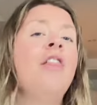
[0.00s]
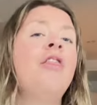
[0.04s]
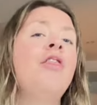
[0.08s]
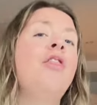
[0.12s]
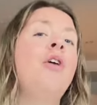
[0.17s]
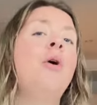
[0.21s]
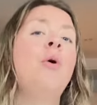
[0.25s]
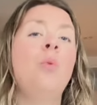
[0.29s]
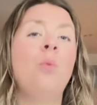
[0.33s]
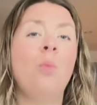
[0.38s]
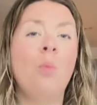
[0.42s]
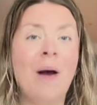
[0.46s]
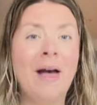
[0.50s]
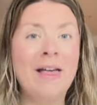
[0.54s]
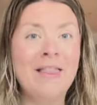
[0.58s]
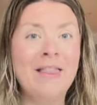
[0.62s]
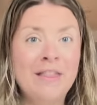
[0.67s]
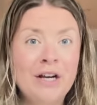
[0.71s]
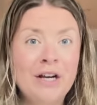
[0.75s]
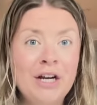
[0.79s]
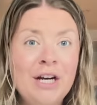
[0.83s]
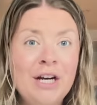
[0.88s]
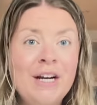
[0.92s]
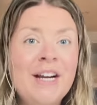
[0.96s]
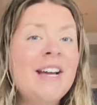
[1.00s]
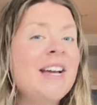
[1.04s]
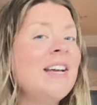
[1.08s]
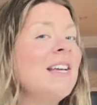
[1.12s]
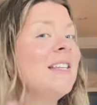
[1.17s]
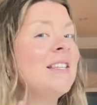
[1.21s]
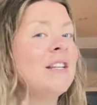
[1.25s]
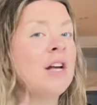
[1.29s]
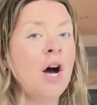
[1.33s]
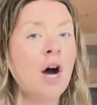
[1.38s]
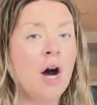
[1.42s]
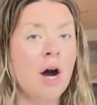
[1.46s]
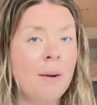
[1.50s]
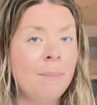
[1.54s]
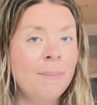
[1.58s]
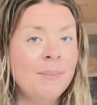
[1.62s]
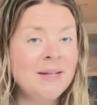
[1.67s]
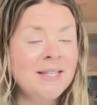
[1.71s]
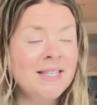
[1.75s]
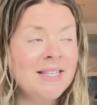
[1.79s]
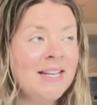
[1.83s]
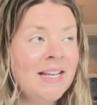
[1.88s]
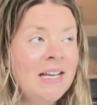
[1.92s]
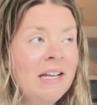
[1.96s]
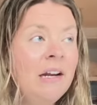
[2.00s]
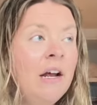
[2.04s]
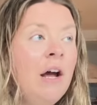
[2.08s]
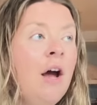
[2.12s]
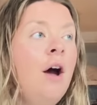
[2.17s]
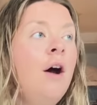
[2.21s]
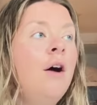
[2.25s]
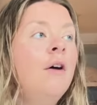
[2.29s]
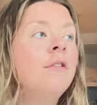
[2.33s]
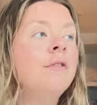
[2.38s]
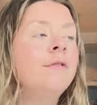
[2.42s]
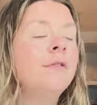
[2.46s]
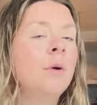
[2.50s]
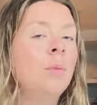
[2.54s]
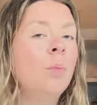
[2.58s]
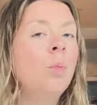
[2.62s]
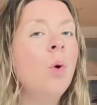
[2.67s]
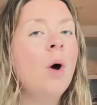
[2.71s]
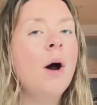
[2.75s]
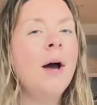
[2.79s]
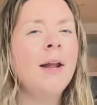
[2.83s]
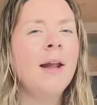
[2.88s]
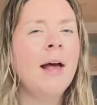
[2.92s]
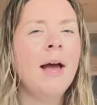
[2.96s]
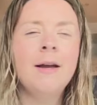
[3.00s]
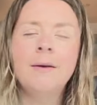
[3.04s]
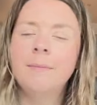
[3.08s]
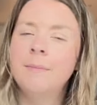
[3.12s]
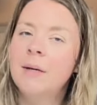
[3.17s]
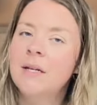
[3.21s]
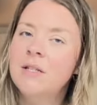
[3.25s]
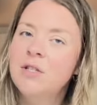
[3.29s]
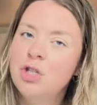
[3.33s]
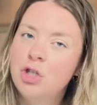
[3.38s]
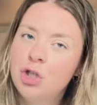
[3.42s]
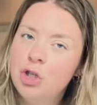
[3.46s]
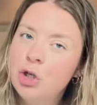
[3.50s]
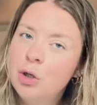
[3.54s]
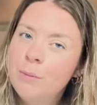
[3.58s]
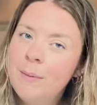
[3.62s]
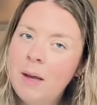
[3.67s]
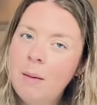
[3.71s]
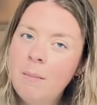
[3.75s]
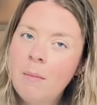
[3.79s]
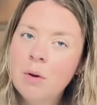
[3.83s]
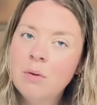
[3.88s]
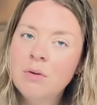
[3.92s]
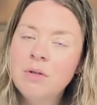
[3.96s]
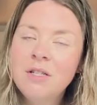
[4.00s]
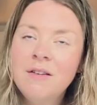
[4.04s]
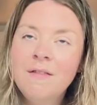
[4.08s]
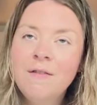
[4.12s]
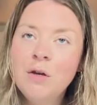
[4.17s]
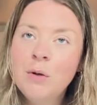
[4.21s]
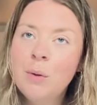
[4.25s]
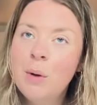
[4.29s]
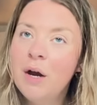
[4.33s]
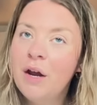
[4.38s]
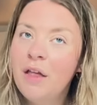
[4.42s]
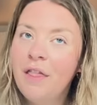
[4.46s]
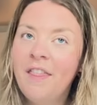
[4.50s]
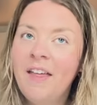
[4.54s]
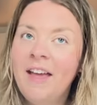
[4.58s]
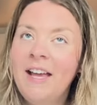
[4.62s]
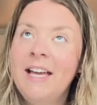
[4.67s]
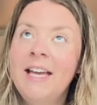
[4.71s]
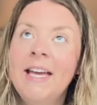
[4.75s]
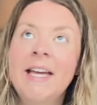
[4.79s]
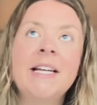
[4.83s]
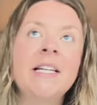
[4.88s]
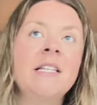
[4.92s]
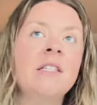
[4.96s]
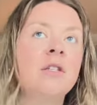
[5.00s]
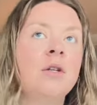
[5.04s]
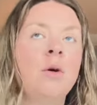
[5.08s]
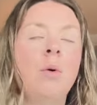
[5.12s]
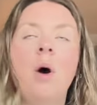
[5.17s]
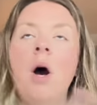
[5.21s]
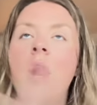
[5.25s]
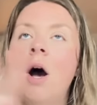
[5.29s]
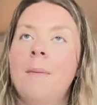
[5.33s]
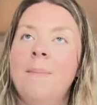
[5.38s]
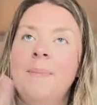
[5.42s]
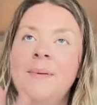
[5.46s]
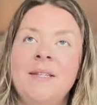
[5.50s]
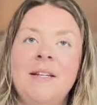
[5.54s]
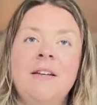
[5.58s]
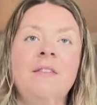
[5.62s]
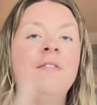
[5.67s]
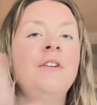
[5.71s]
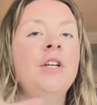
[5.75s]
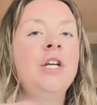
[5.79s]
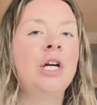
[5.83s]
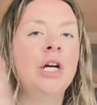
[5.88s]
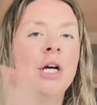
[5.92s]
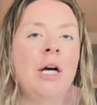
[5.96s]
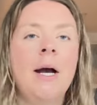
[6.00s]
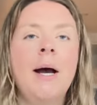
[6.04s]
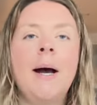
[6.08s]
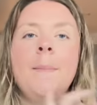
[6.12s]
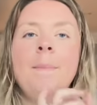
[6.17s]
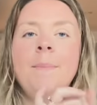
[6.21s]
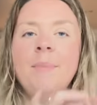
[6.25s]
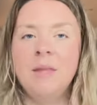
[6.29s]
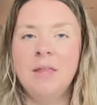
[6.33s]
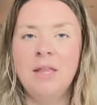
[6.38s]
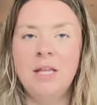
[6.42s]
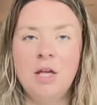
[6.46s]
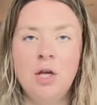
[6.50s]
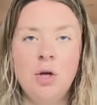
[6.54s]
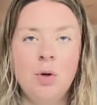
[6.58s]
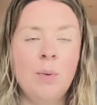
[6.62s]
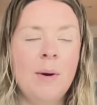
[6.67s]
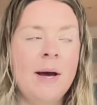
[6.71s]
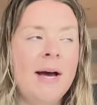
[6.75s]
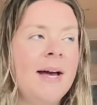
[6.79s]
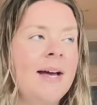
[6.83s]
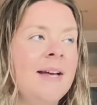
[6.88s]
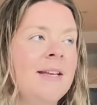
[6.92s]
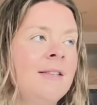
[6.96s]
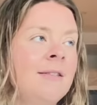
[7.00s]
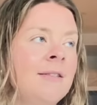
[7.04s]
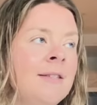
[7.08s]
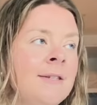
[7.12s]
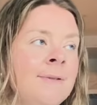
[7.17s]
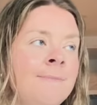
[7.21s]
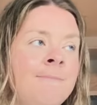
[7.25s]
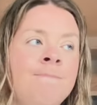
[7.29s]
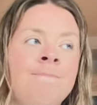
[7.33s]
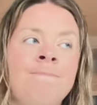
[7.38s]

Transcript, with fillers: The weather is opposite from what I'm assuming most of you are thinking. So opposite of Europe, the U S,